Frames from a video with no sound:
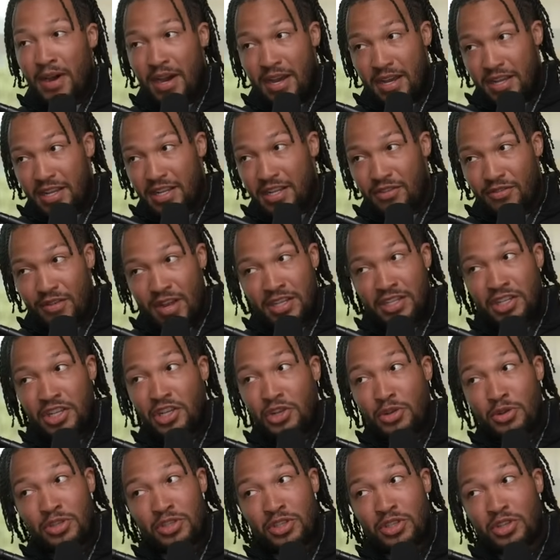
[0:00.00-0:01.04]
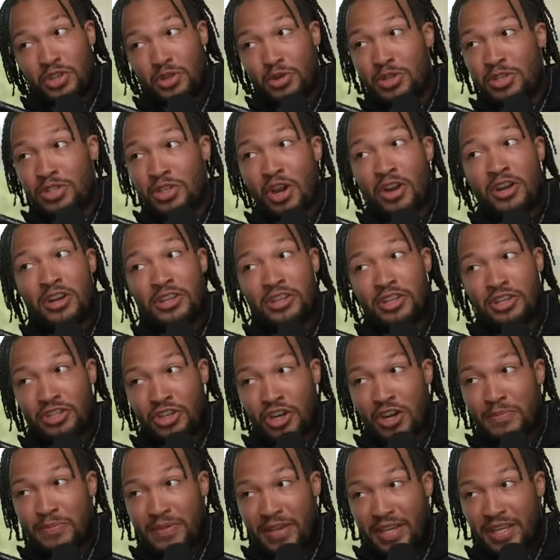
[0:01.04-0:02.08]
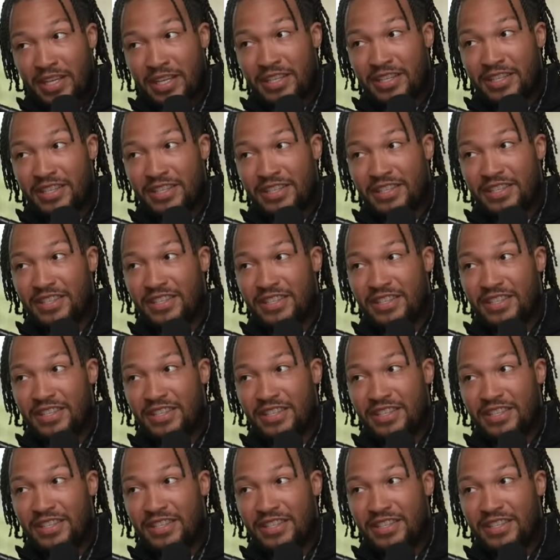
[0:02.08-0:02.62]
But, Reggie, you started the chirping.